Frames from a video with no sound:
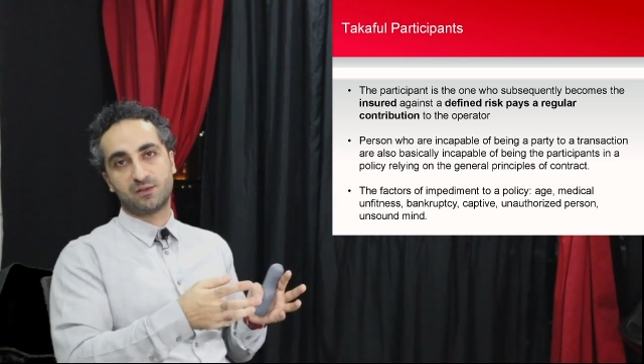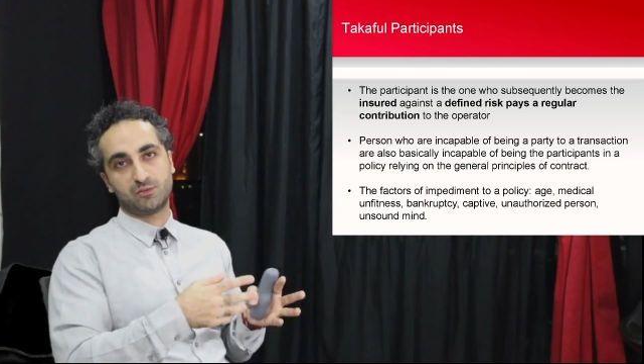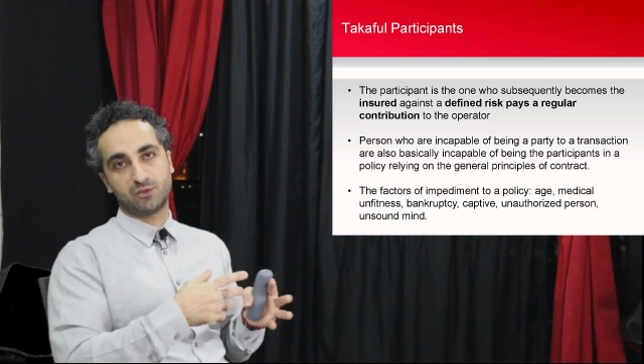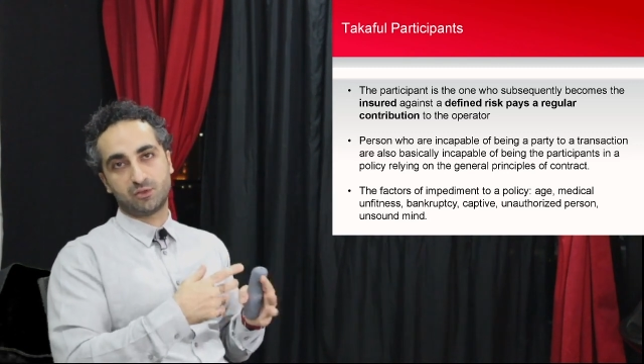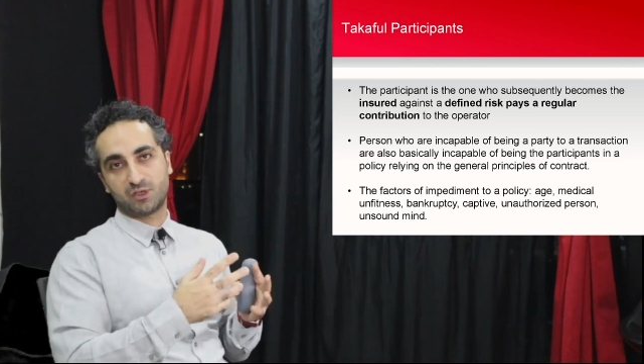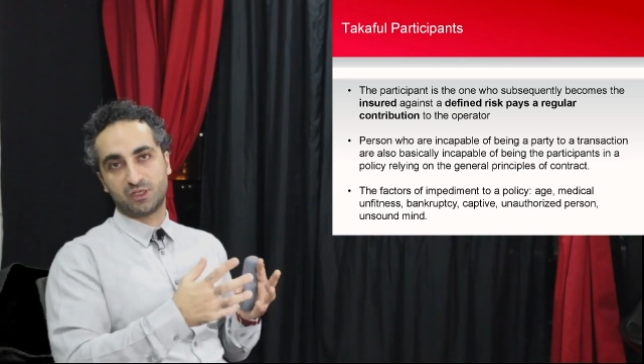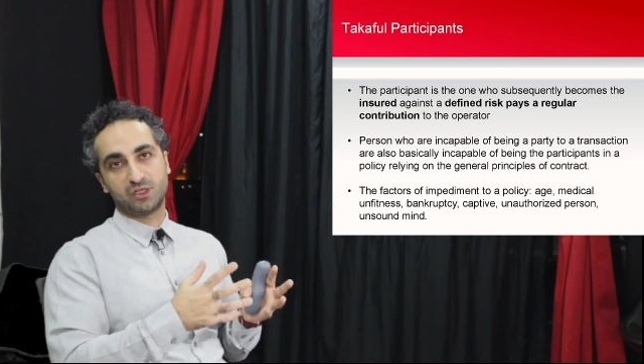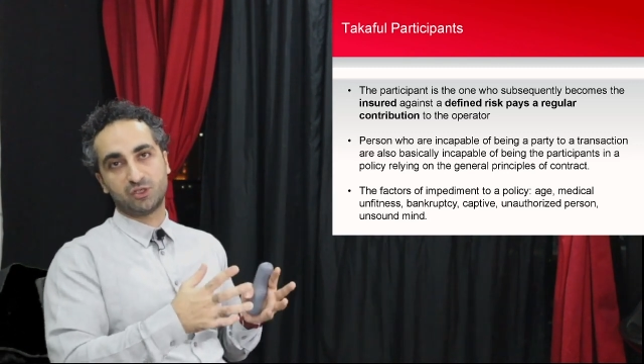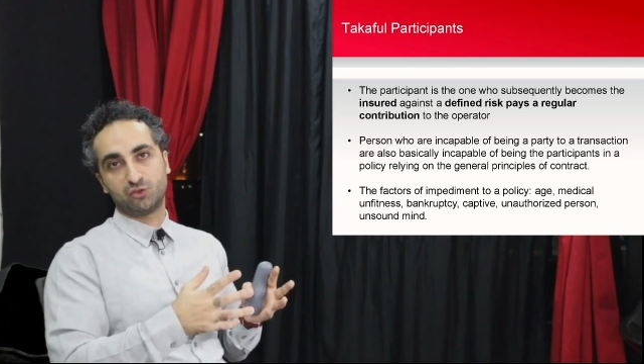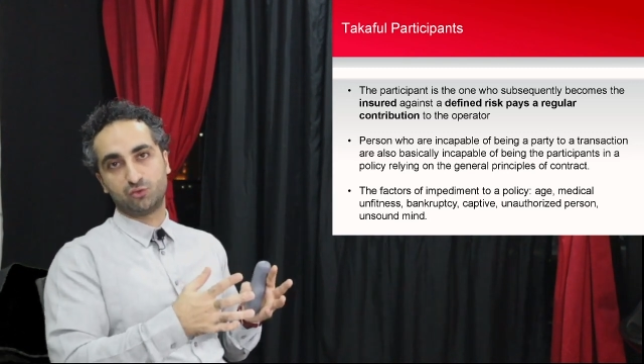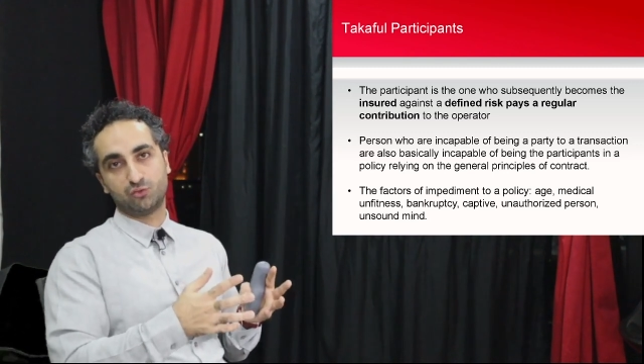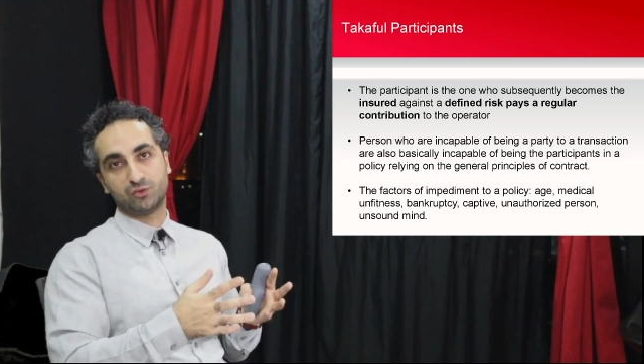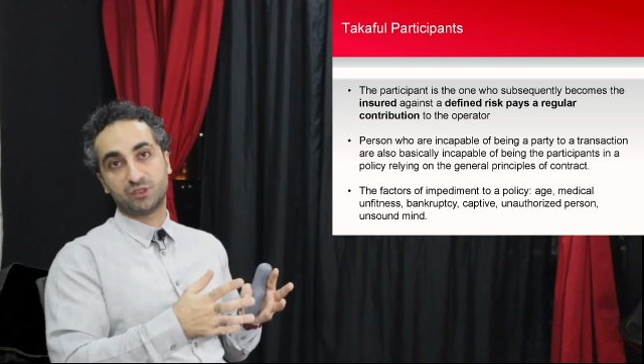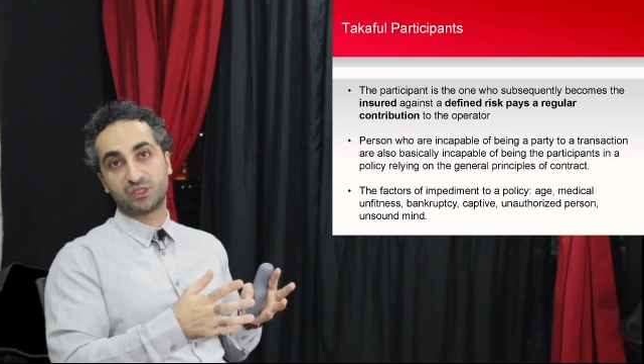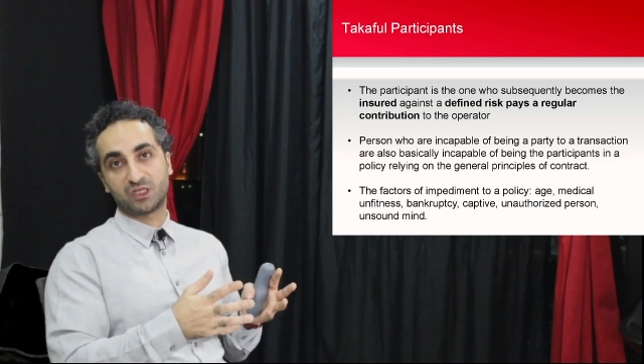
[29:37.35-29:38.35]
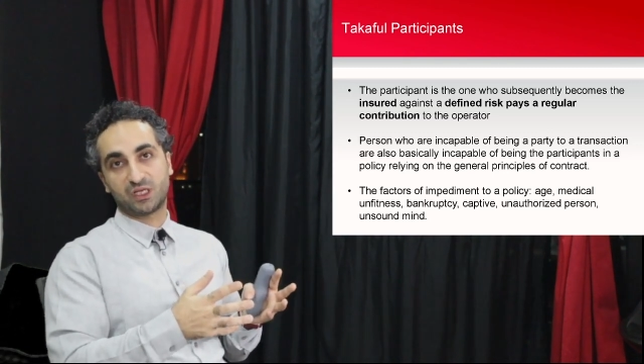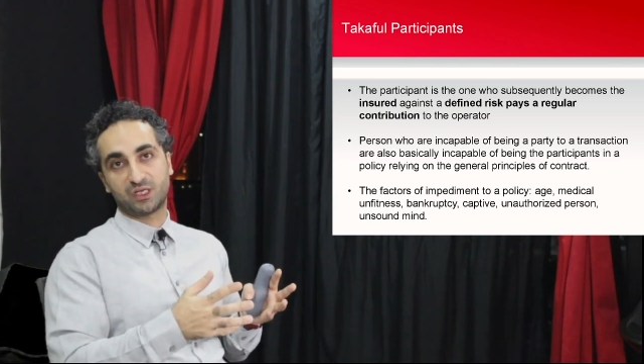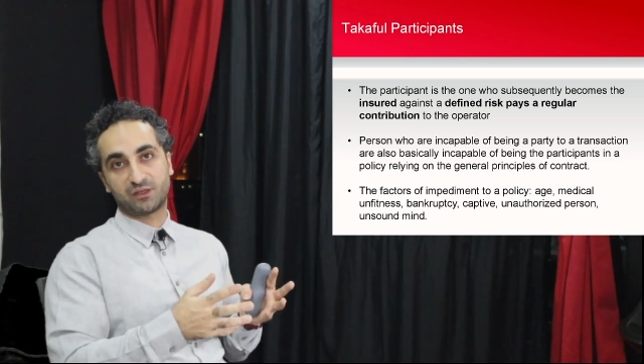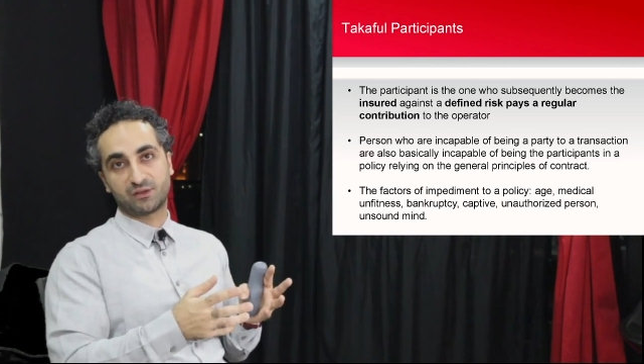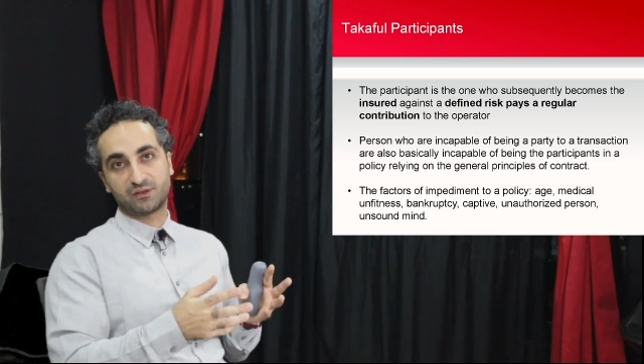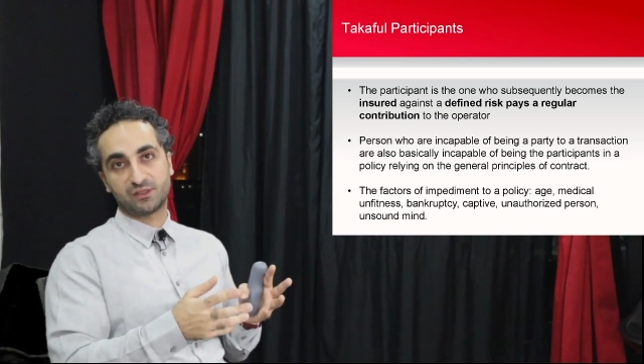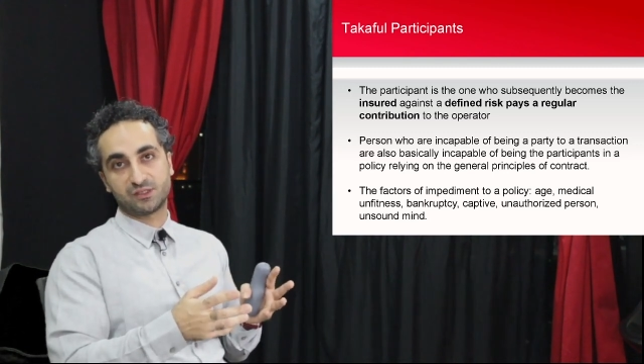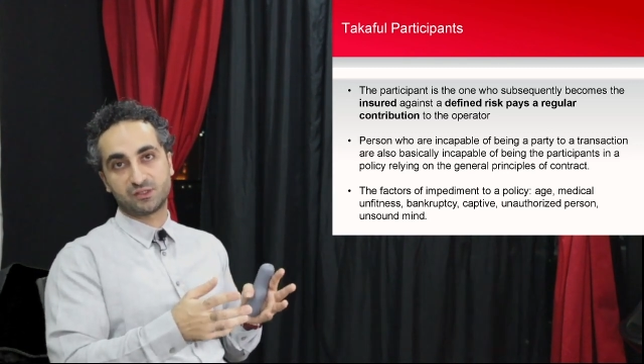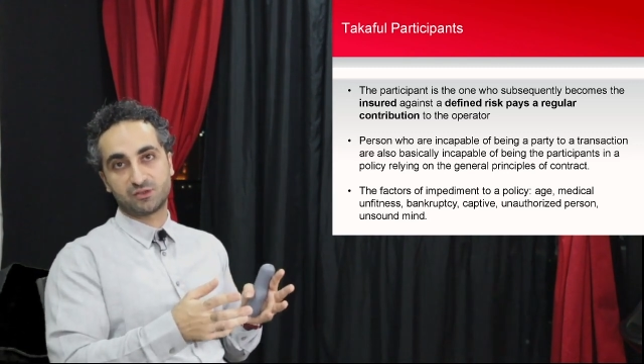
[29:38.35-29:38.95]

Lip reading: You cannot do it like this.